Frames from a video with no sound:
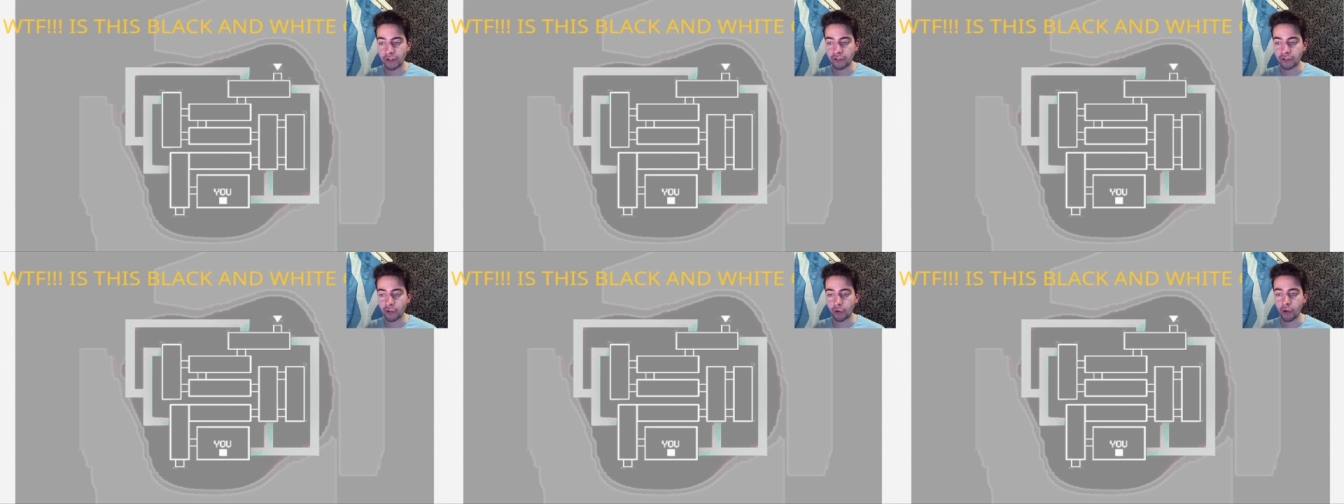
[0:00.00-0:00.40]

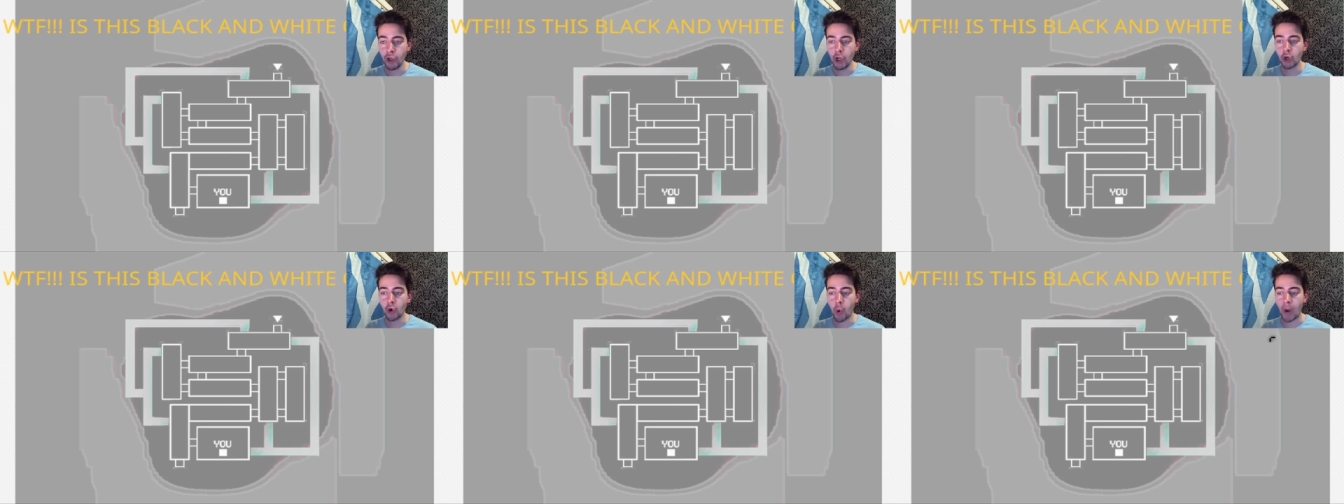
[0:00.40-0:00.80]
It's not
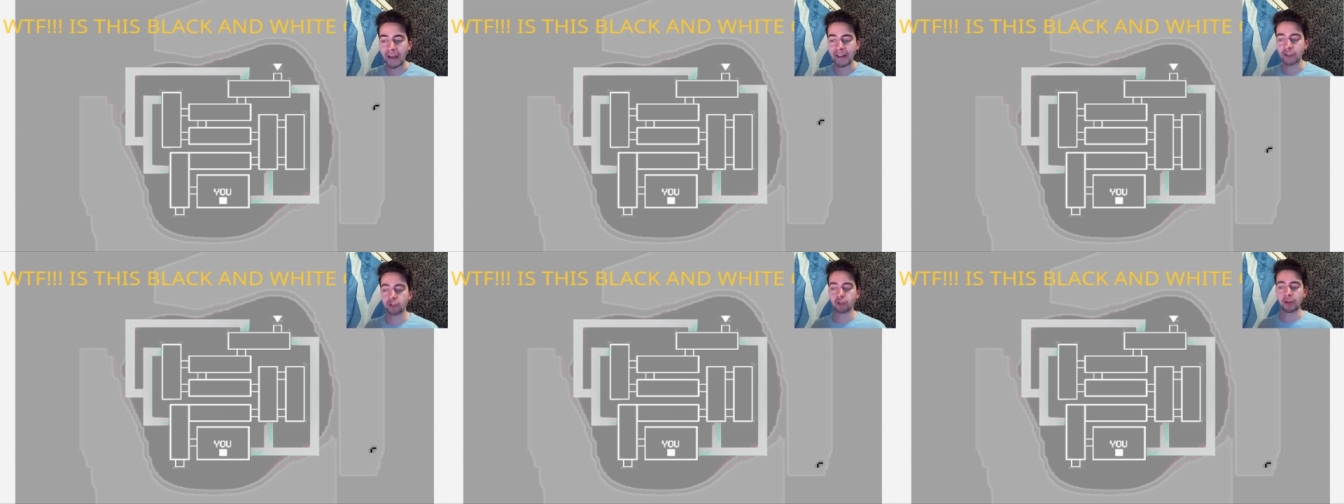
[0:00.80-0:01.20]

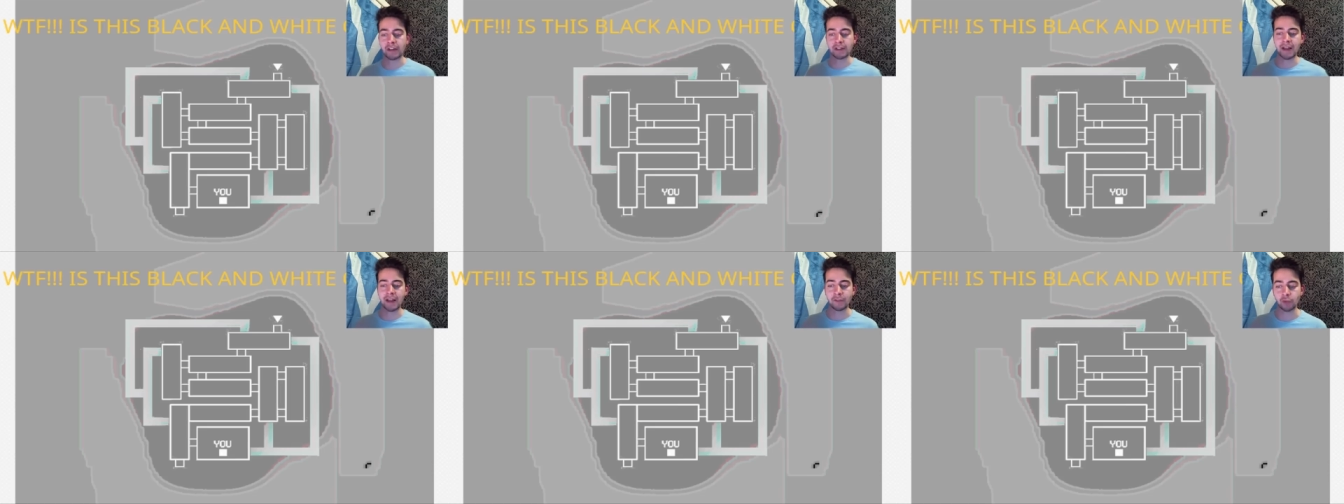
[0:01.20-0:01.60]
quite a
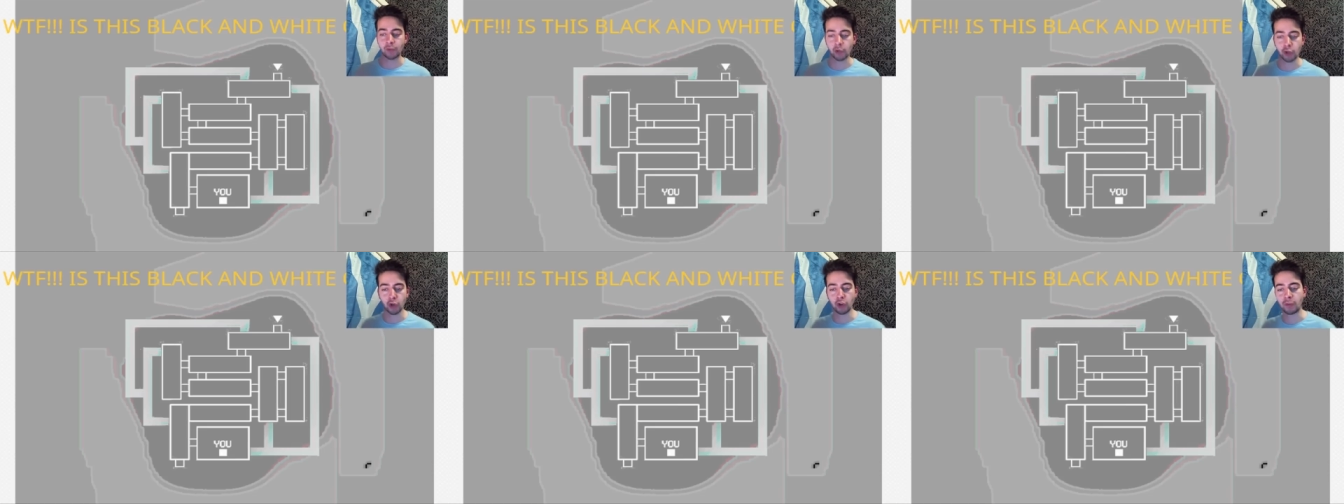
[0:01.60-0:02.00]
straight line, so
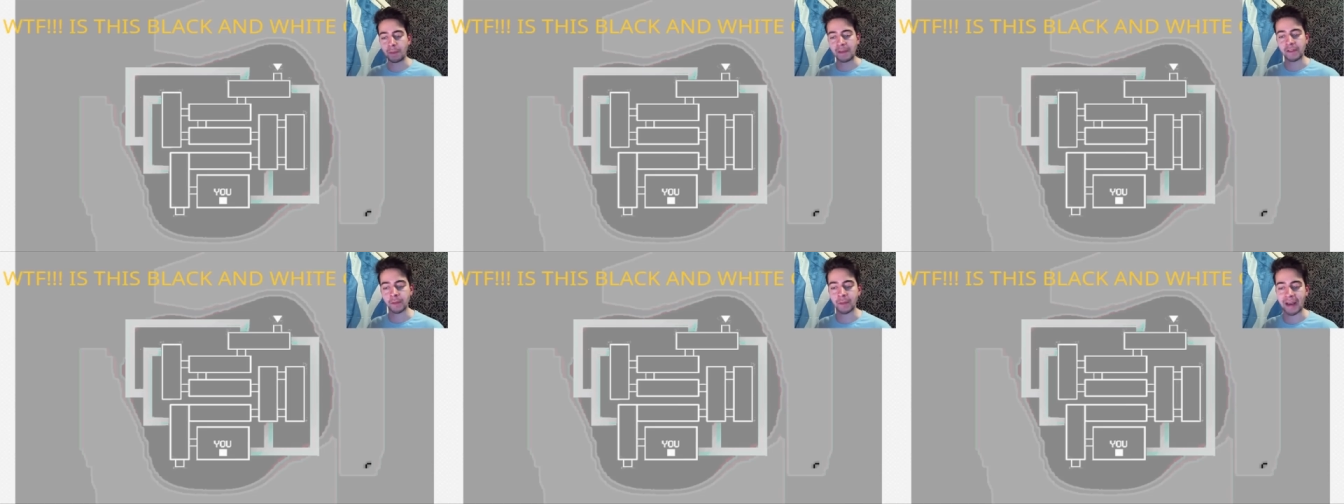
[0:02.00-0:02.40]
it could
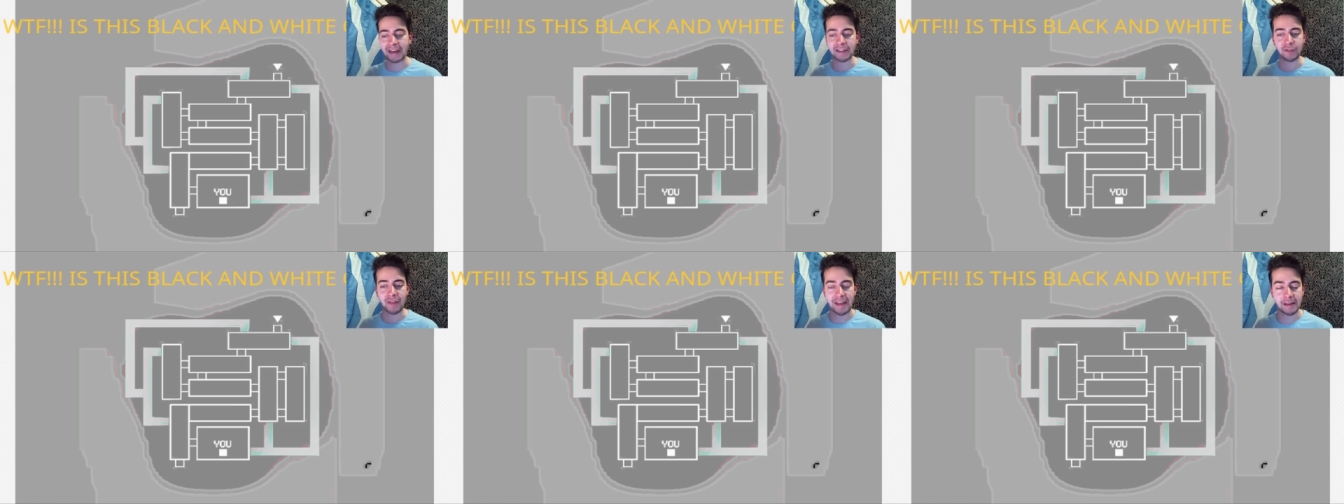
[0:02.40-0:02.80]
be some
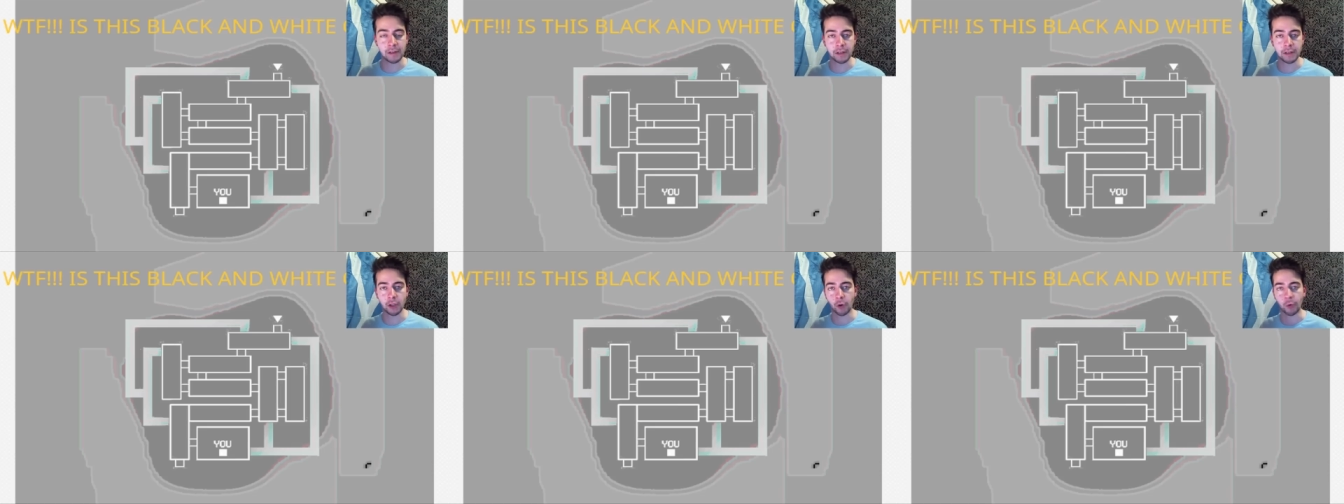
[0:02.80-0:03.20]
kind of
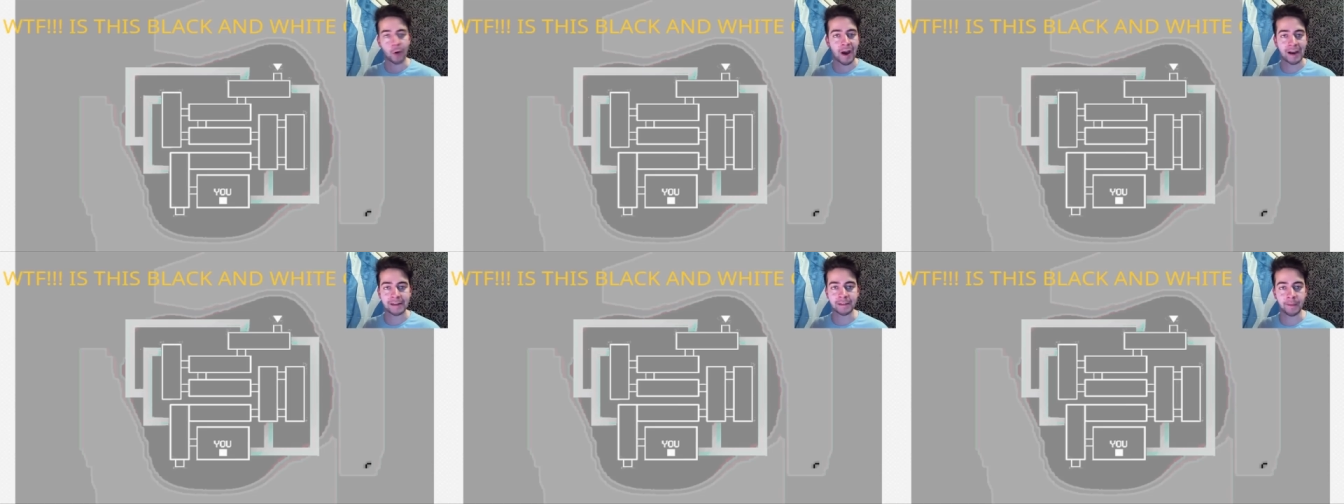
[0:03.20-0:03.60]
hill or
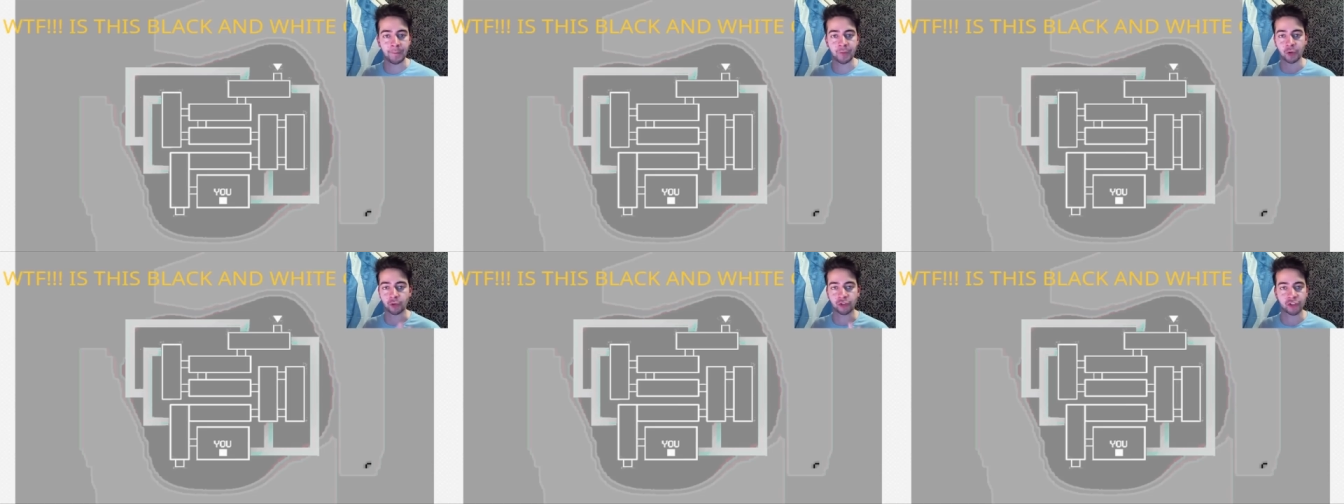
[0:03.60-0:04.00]

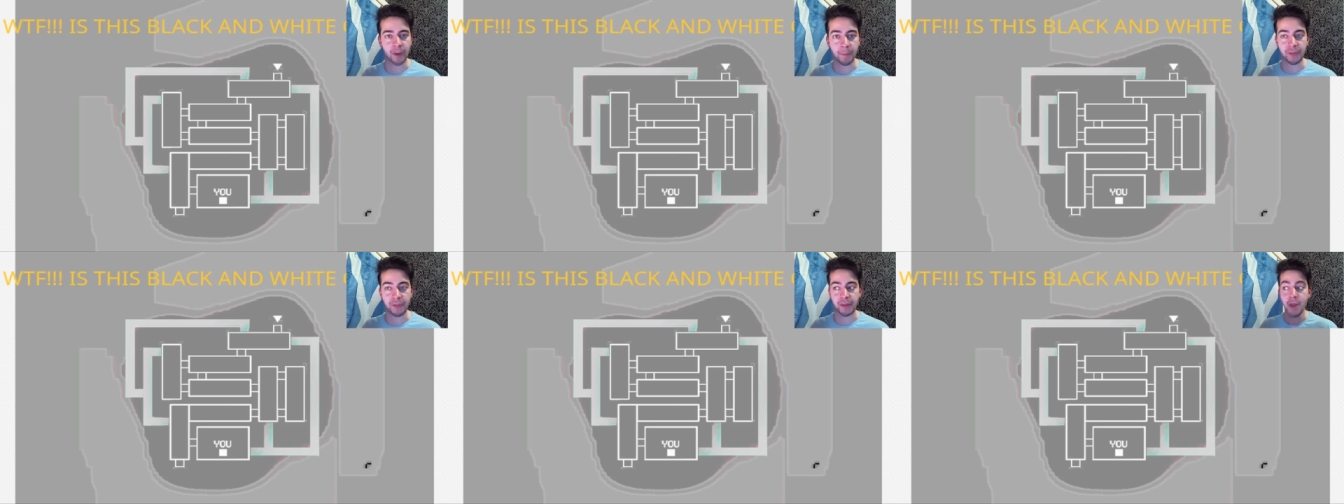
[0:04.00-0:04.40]
island or
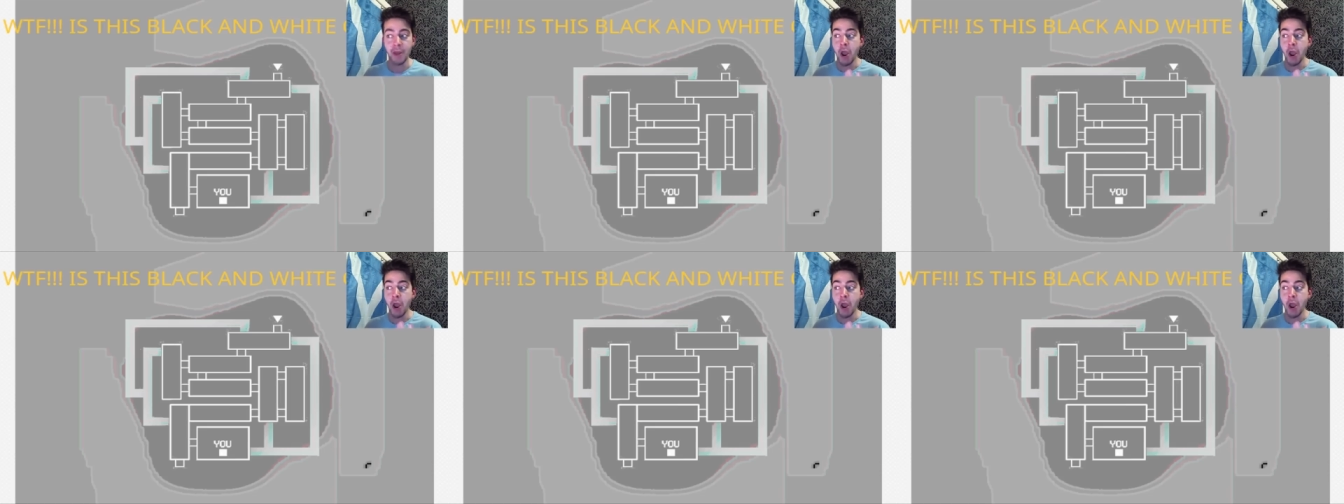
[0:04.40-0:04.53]
something.